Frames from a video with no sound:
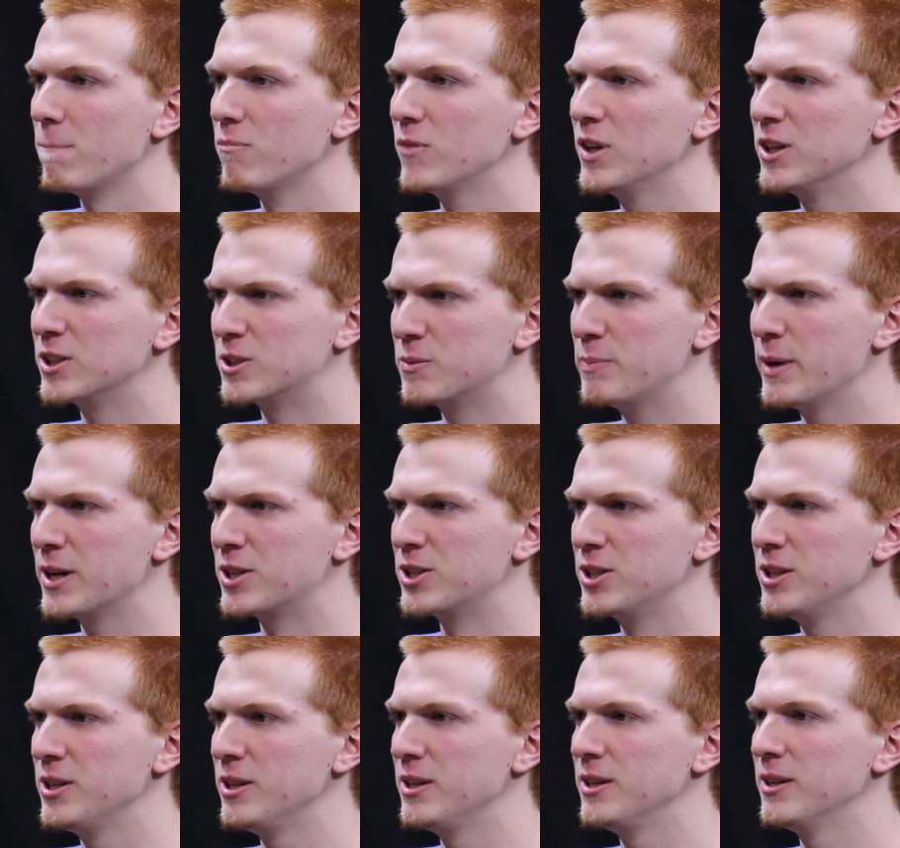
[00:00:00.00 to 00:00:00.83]

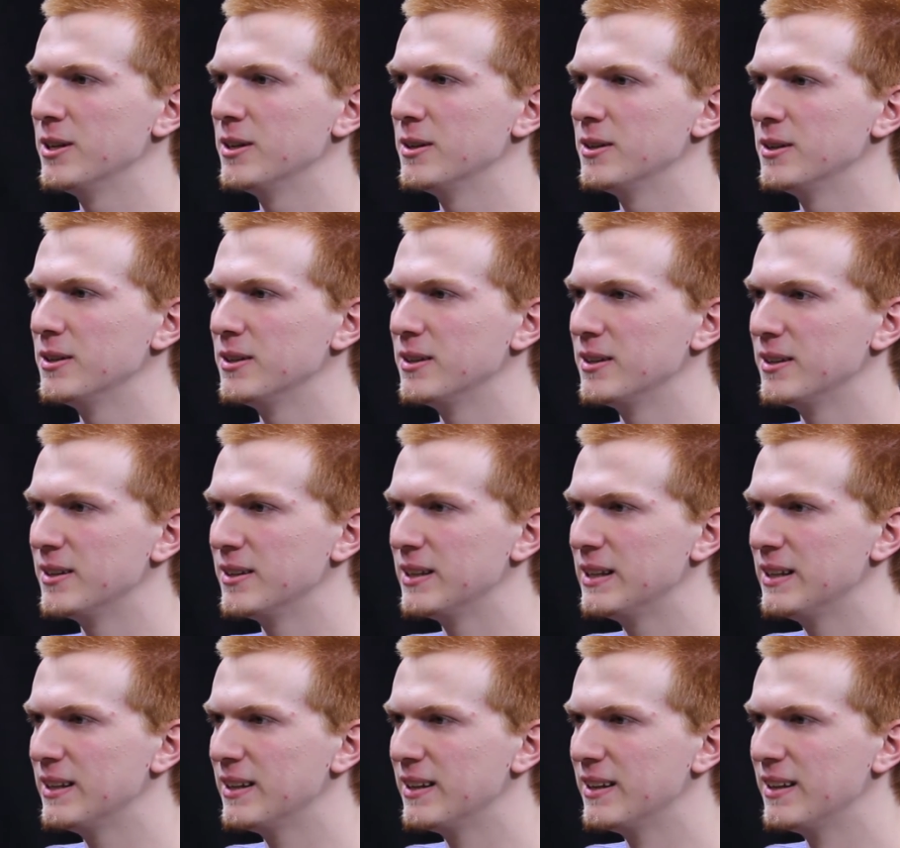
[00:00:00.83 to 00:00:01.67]
especially,
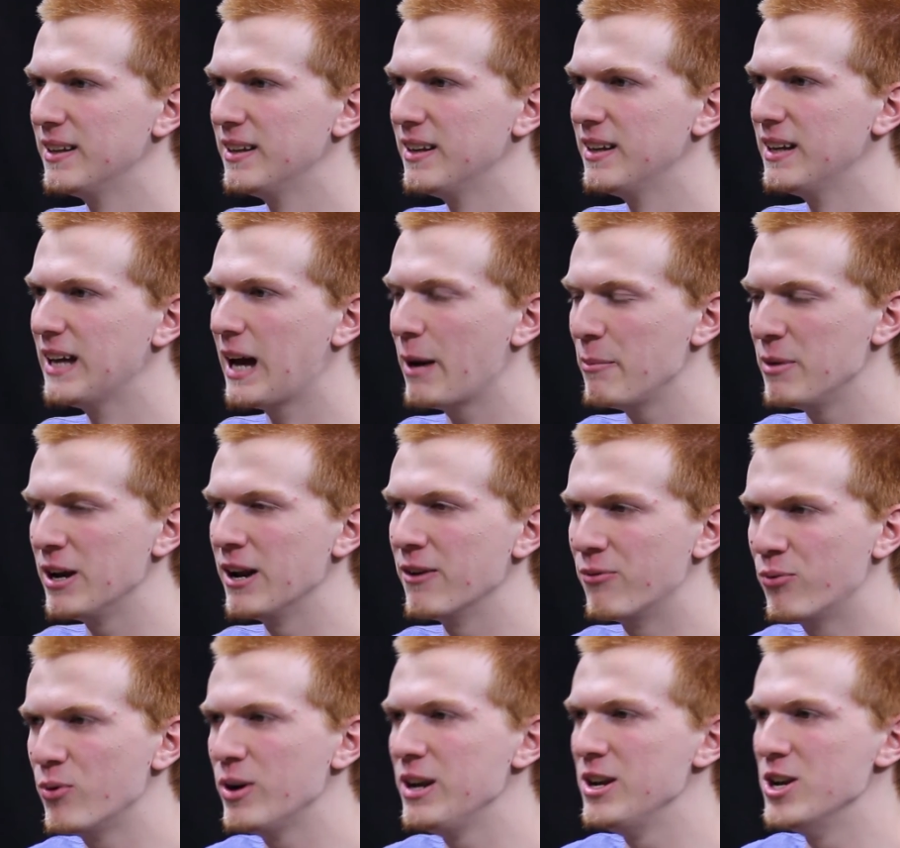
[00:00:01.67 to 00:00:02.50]
if
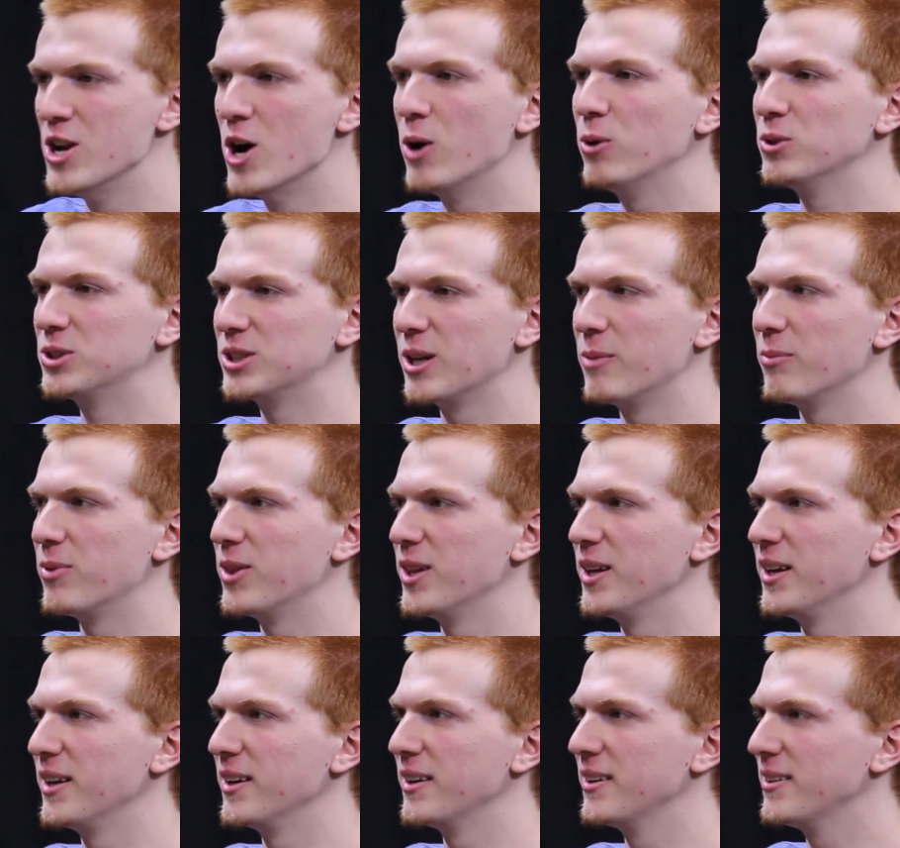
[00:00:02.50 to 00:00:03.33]
we know
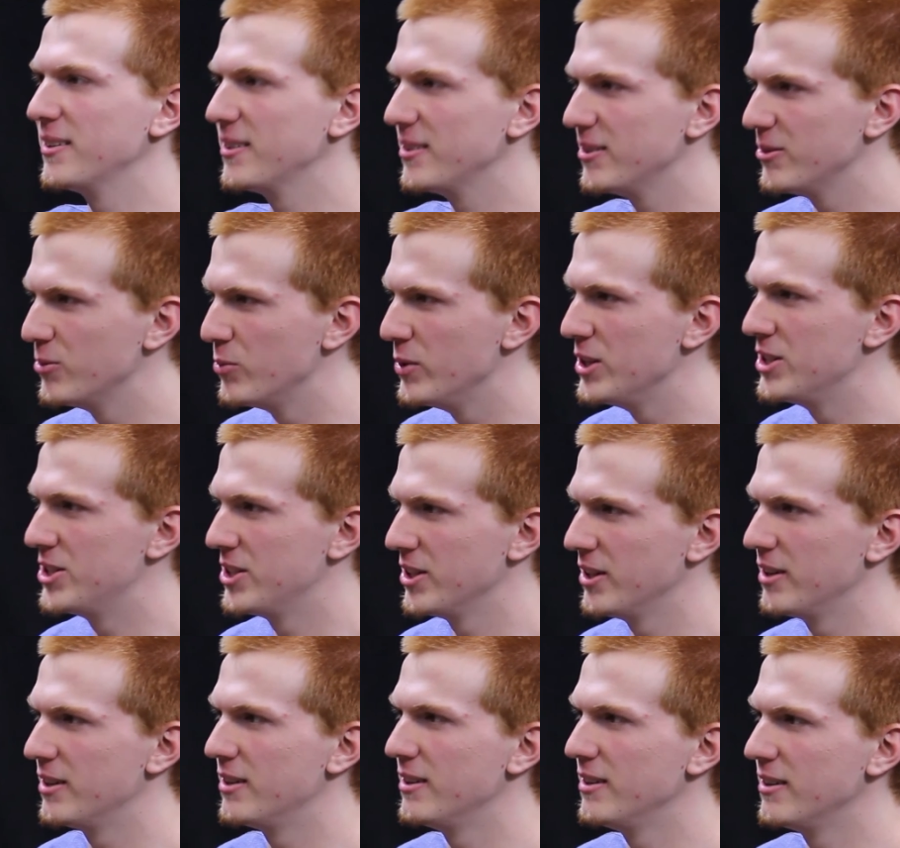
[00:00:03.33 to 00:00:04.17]
something, we
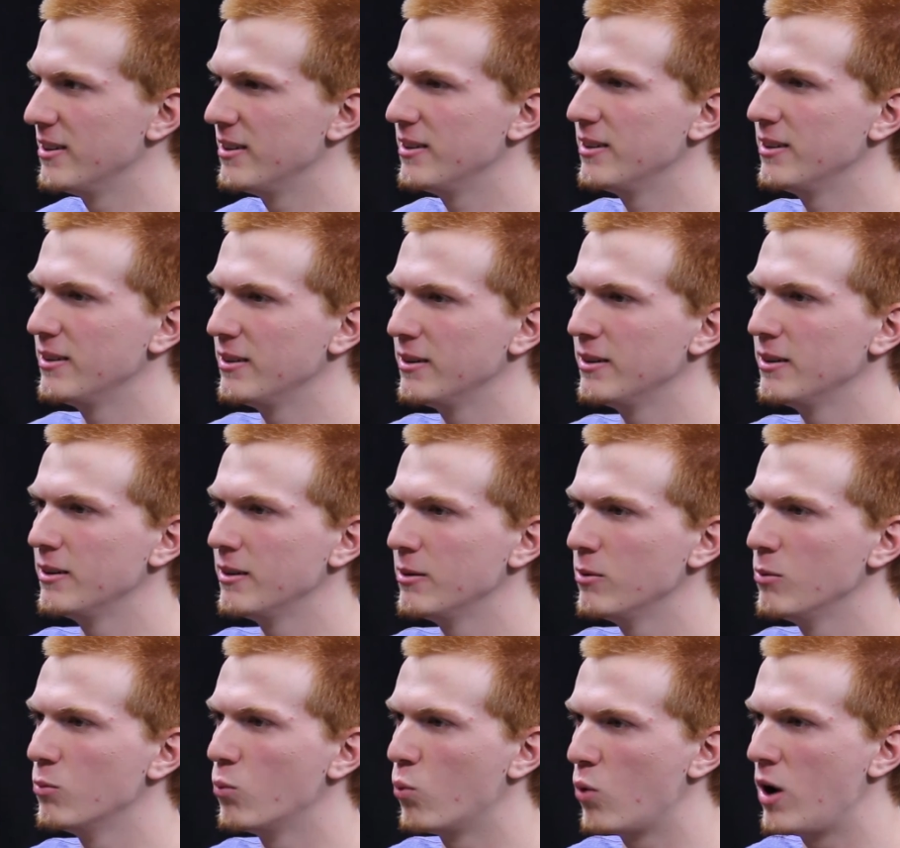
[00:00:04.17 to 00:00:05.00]
should
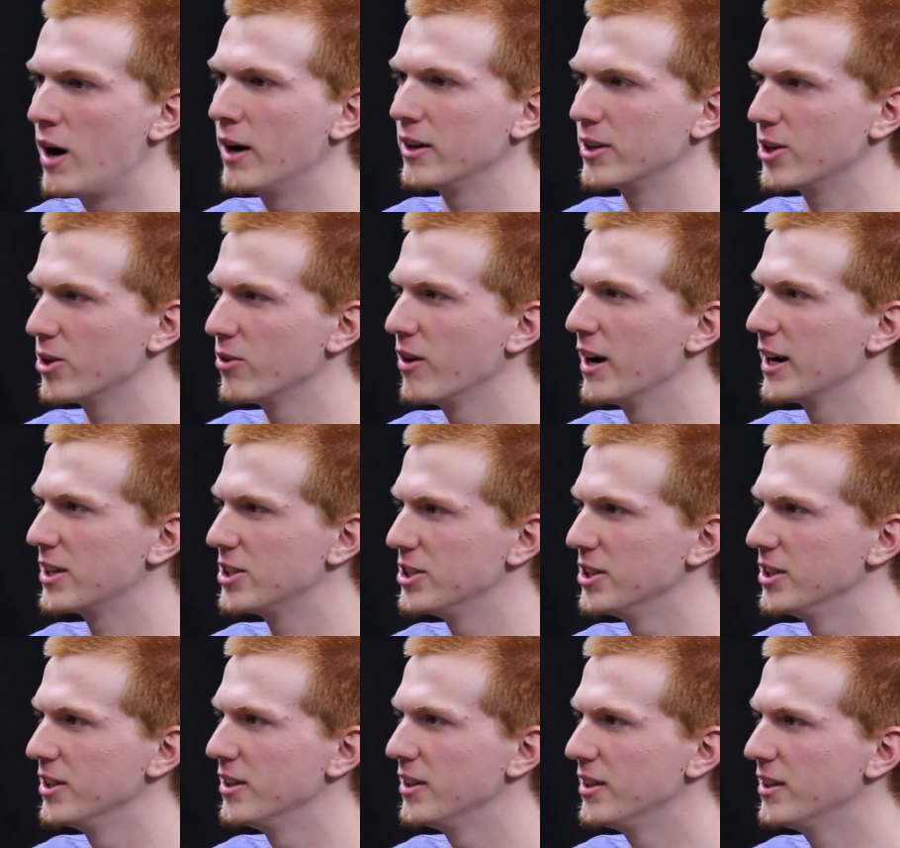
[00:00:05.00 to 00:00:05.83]
want
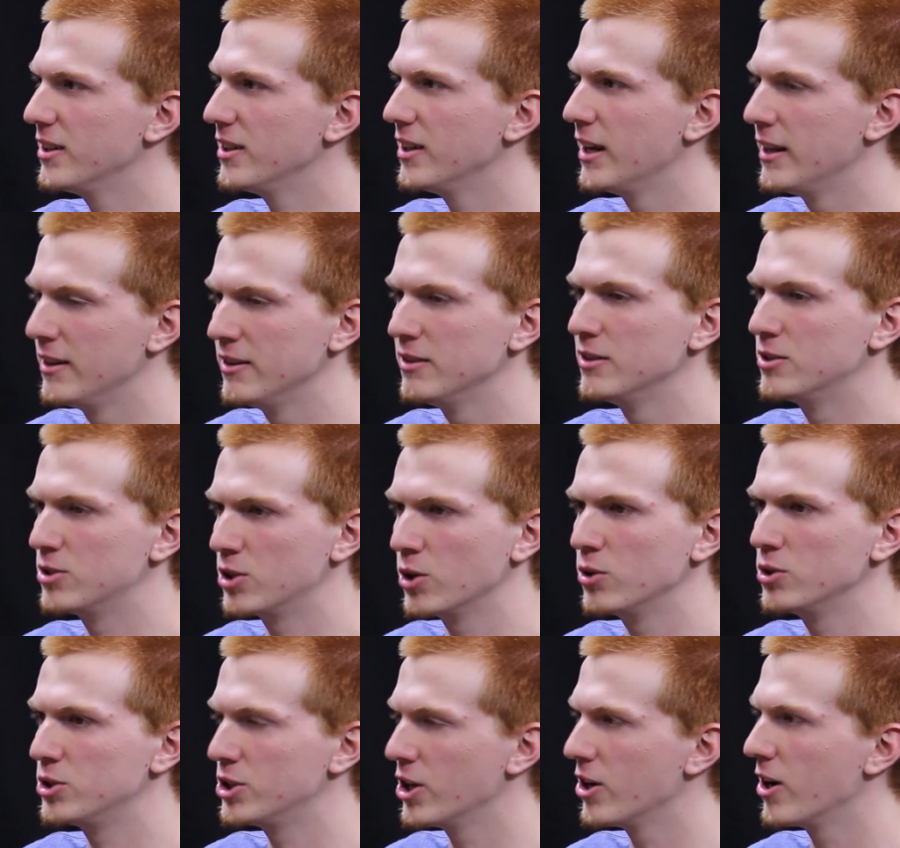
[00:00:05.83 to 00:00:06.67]
correction, and so
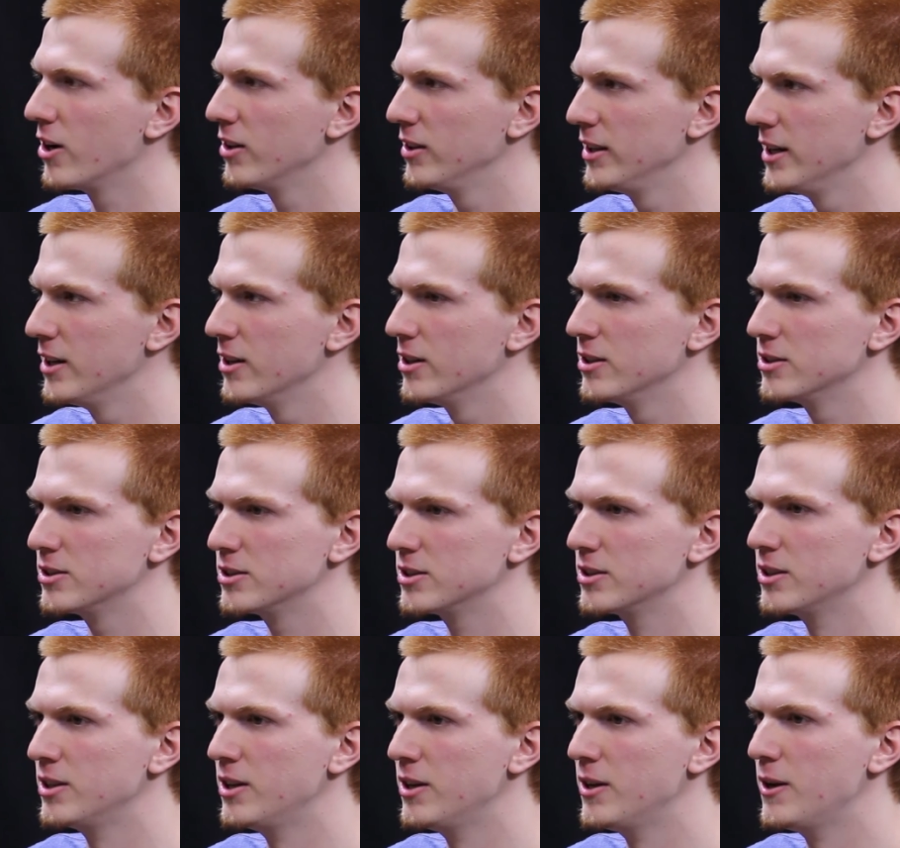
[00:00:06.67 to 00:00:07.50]
should our leaders
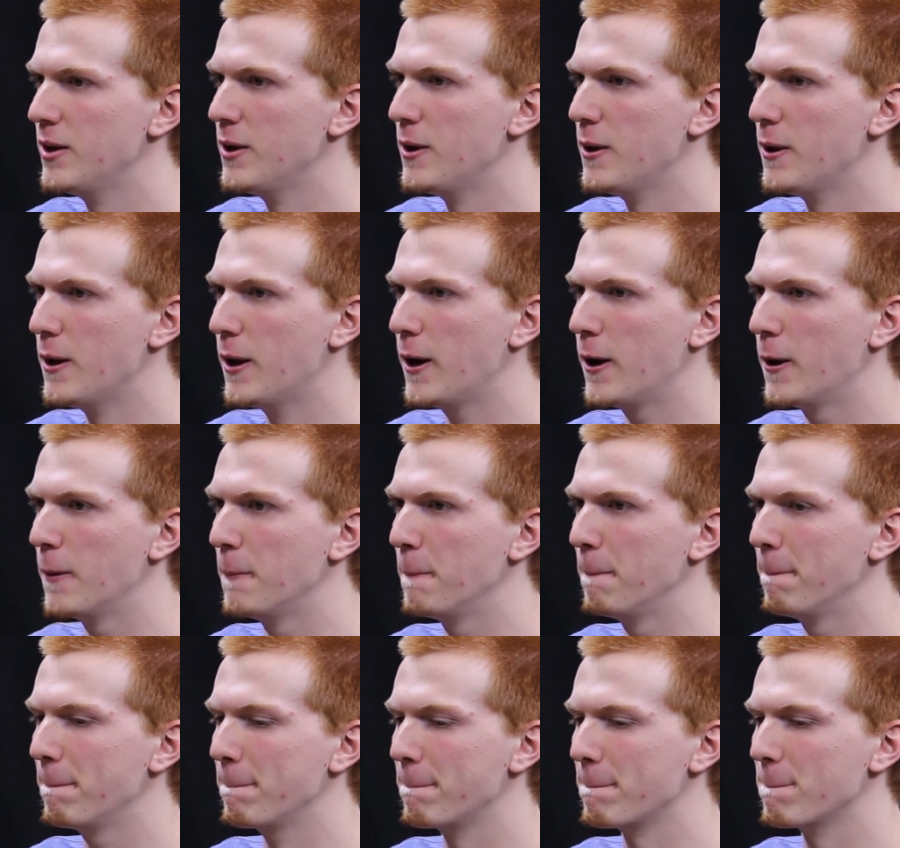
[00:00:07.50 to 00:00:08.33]

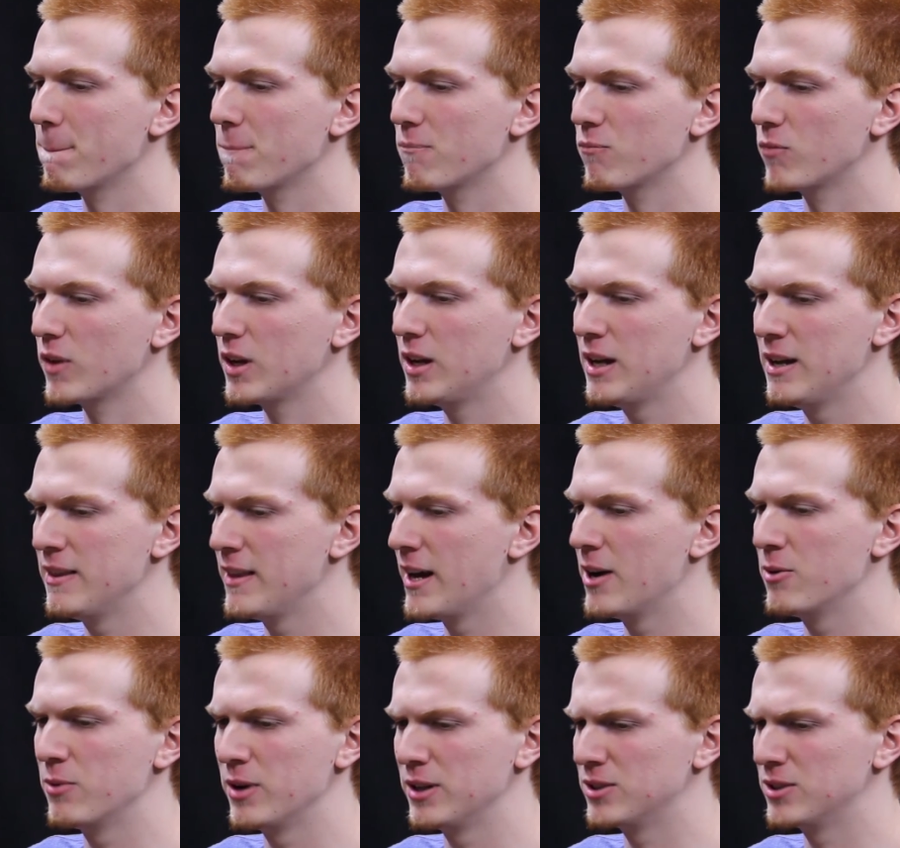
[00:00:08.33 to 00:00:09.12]
in that way.